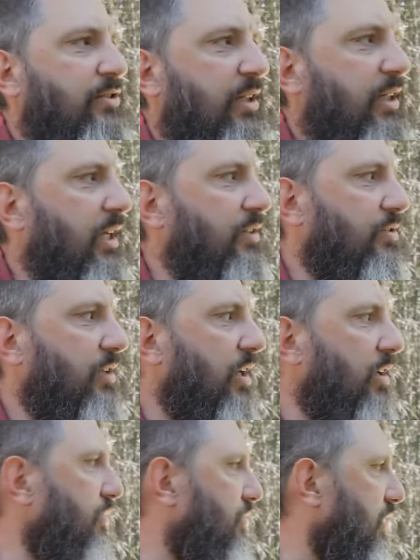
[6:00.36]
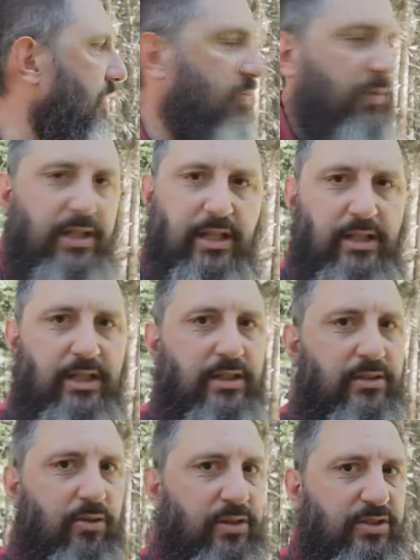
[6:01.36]
is against Donald Trump. We need to
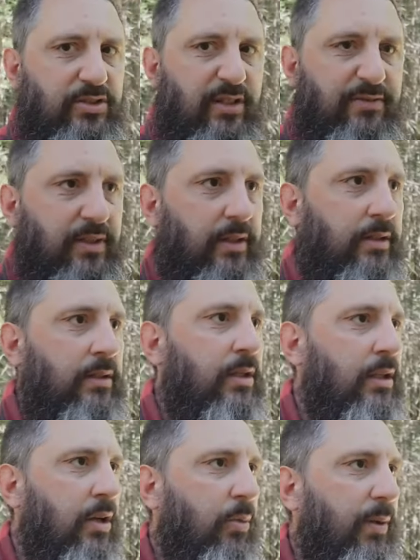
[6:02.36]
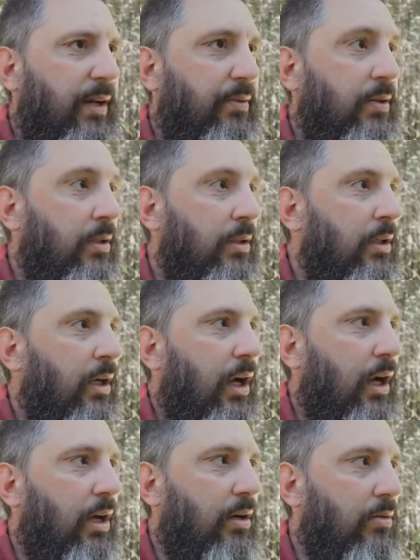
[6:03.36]
get all this stuff done and whatever.
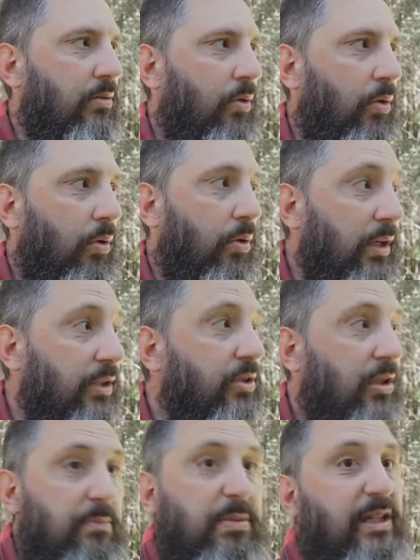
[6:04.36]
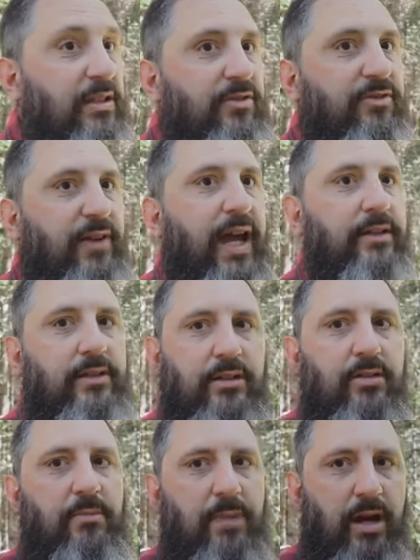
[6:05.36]
Uh, or it could be the fact
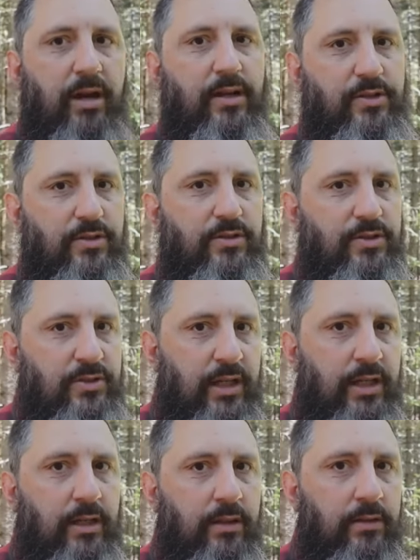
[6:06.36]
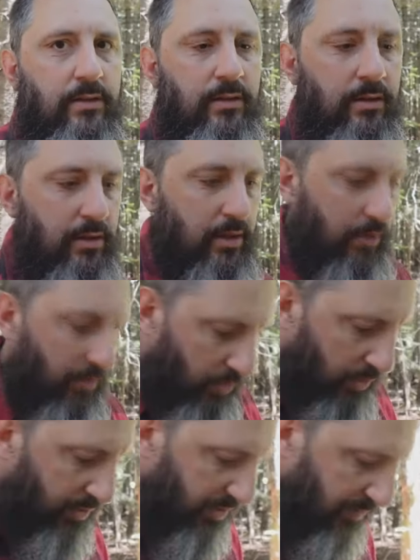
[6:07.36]
that Americans are sinning.
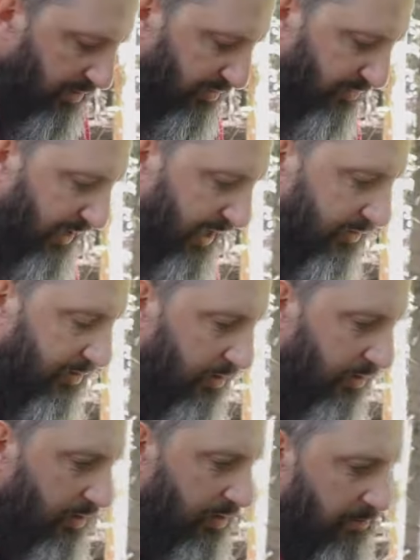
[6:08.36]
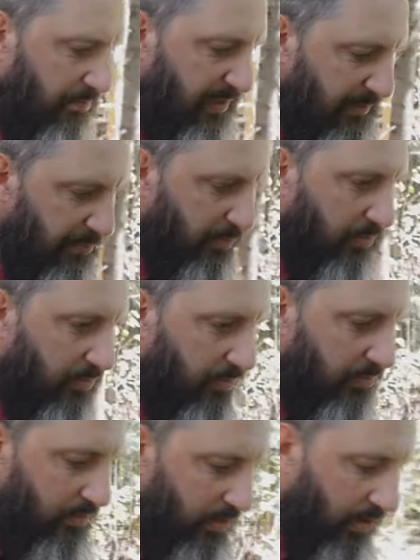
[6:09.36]
Or it could be the fact that people
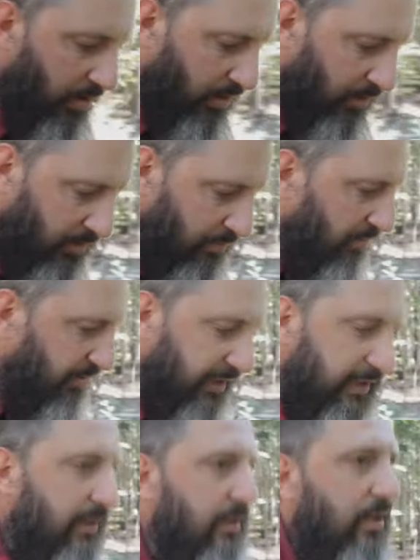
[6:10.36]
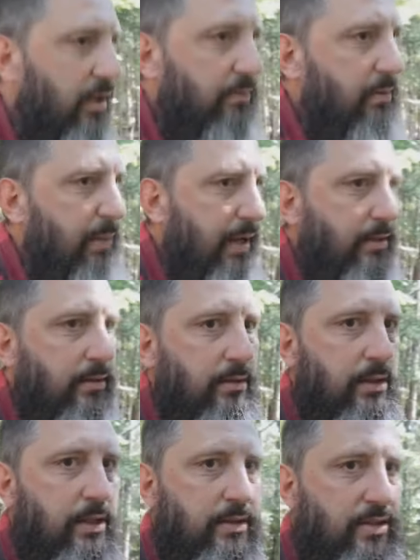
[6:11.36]
are completely
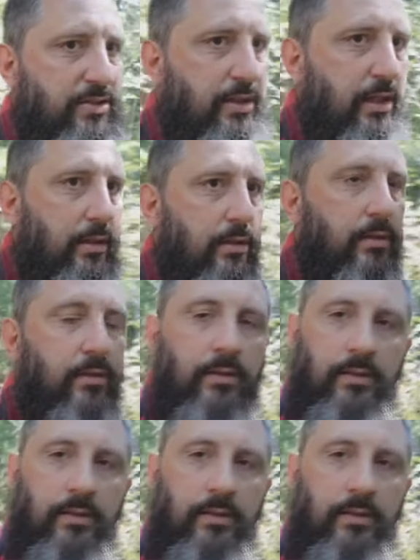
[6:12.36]
unrepentant in their sin.